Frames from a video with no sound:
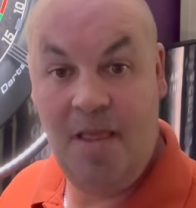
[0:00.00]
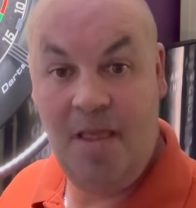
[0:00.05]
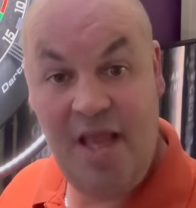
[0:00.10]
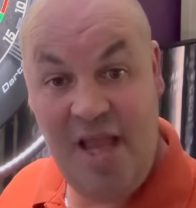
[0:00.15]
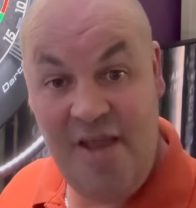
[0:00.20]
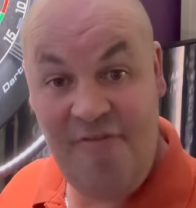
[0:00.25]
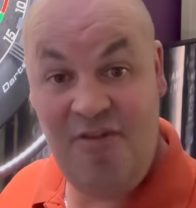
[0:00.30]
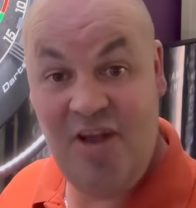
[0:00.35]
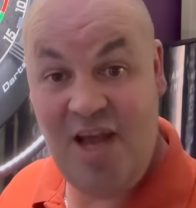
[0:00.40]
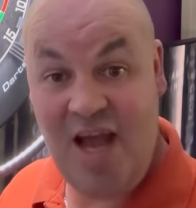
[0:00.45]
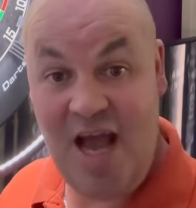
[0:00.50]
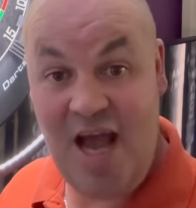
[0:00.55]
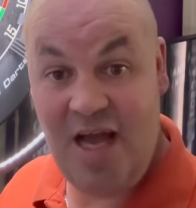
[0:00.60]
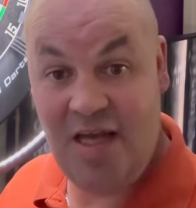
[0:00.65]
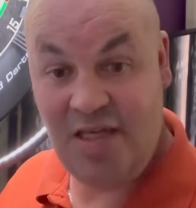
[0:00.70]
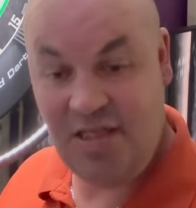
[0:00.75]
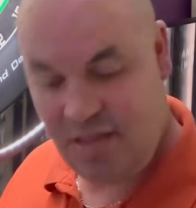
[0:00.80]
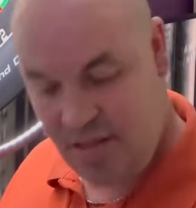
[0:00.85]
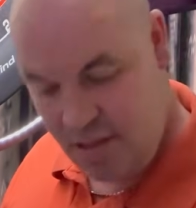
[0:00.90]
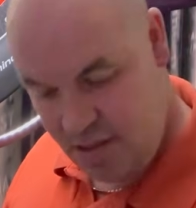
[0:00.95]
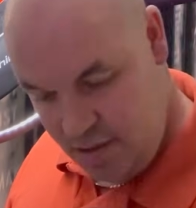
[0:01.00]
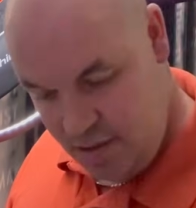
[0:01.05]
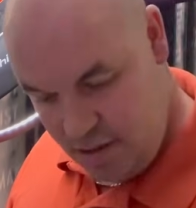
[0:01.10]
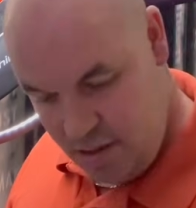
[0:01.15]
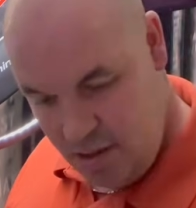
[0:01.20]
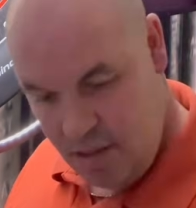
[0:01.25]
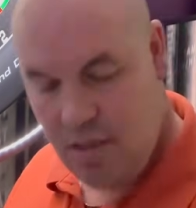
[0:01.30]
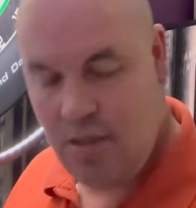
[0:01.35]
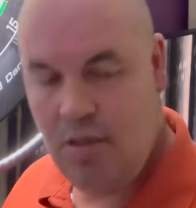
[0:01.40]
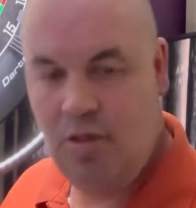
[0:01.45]
If it has,
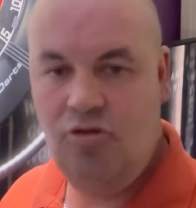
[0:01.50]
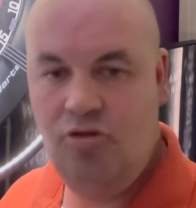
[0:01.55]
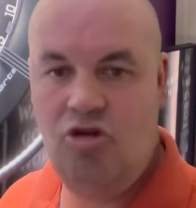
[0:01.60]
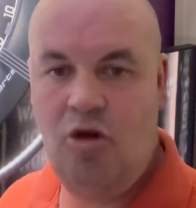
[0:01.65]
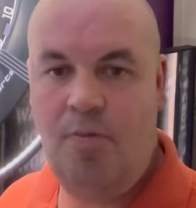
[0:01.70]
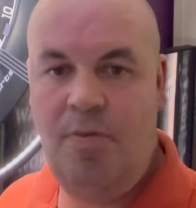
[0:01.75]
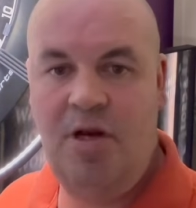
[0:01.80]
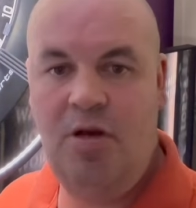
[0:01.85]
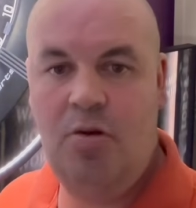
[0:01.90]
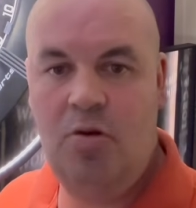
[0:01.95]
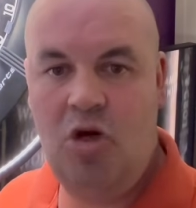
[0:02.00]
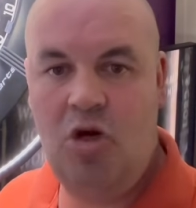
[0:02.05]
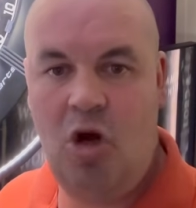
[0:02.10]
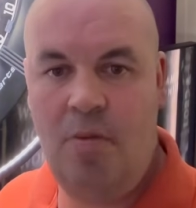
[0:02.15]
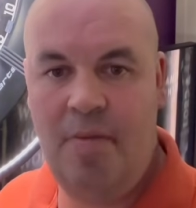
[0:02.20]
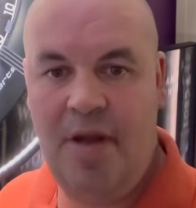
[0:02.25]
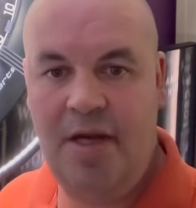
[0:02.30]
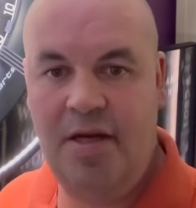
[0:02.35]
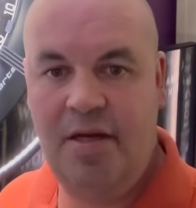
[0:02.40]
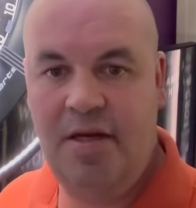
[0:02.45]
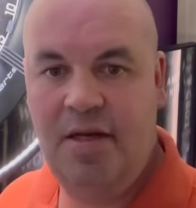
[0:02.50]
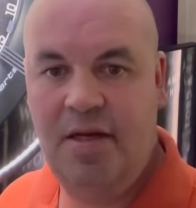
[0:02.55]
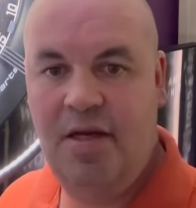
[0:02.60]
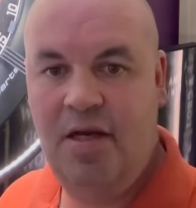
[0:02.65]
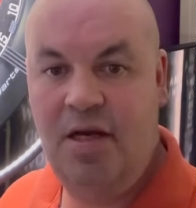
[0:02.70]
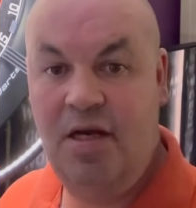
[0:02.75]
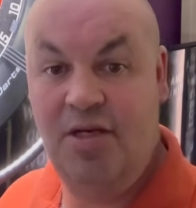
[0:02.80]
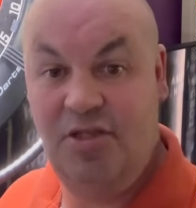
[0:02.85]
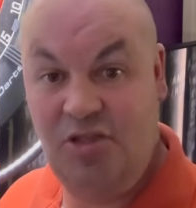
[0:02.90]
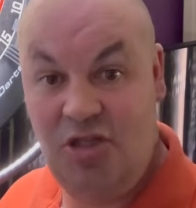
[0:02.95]
drop a little comment.
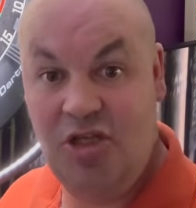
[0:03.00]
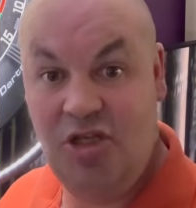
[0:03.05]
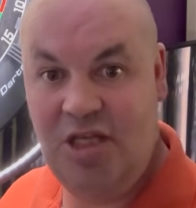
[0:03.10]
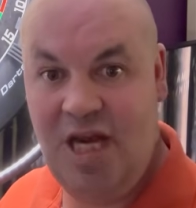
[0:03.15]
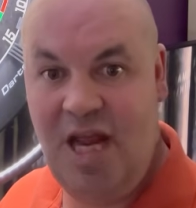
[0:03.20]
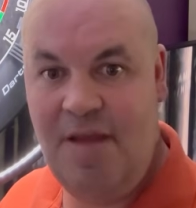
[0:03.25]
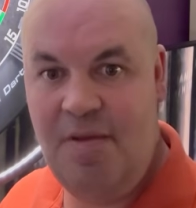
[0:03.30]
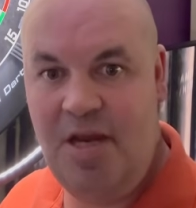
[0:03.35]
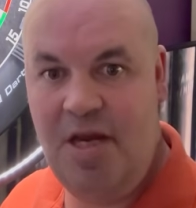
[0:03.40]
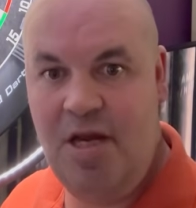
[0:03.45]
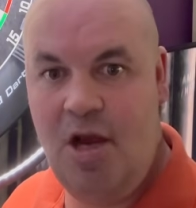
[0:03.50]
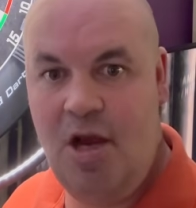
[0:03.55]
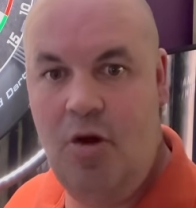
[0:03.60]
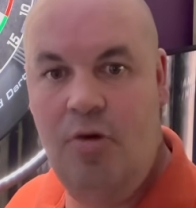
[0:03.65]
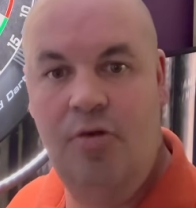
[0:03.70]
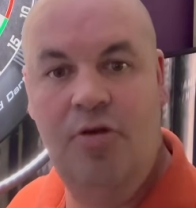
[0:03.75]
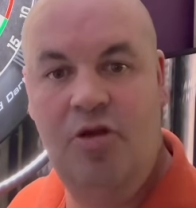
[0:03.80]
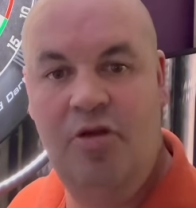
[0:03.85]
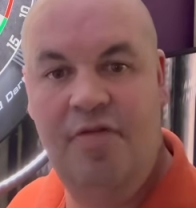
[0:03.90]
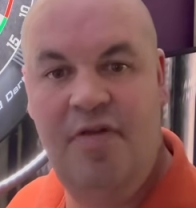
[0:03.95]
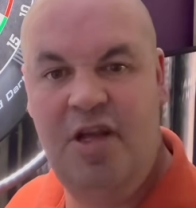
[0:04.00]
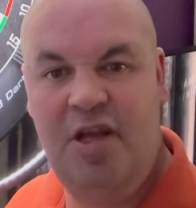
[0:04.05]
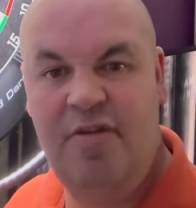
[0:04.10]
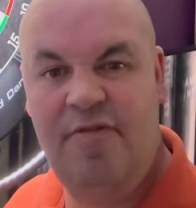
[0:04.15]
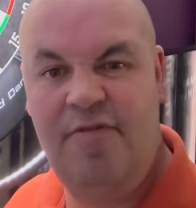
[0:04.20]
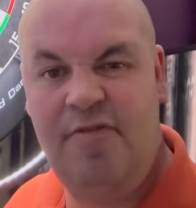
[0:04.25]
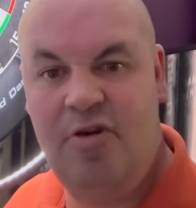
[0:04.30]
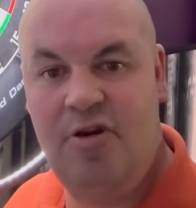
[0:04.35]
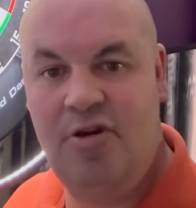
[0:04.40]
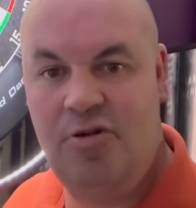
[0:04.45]
Just let me know that you've hit your
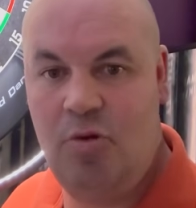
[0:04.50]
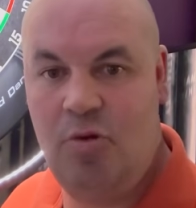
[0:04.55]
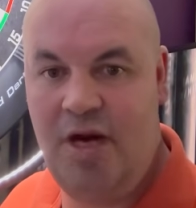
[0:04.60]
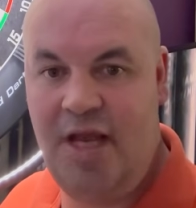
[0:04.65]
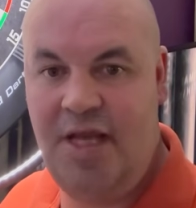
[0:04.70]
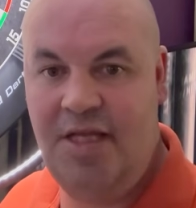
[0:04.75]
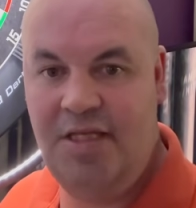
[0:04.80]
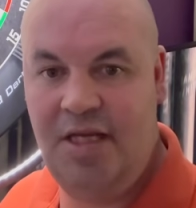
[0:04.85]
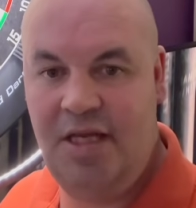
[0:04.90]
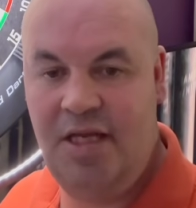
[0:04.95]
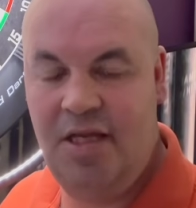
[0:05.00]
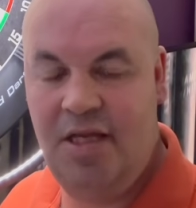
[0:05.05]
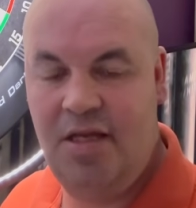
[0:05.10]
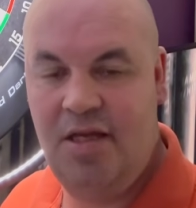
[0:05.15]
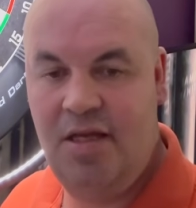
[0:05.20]
first 180.